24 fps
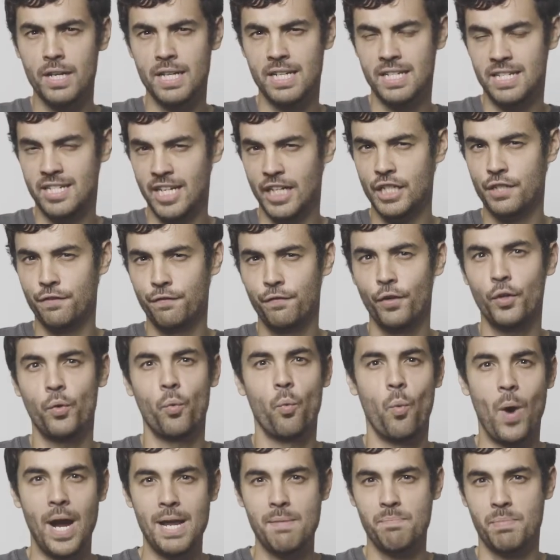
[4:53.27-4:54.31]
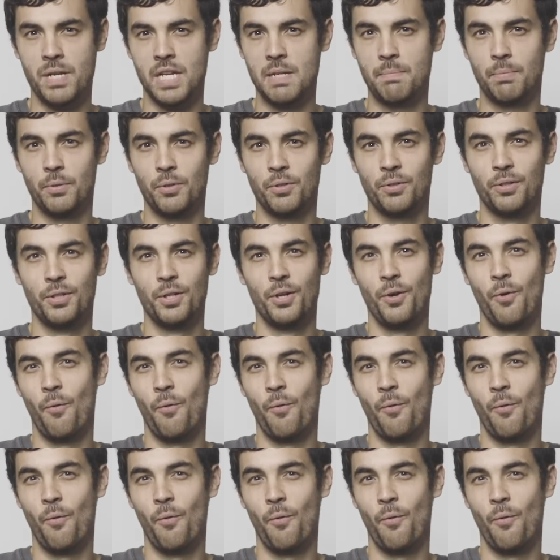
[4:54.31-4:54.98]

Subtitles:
6-foot white people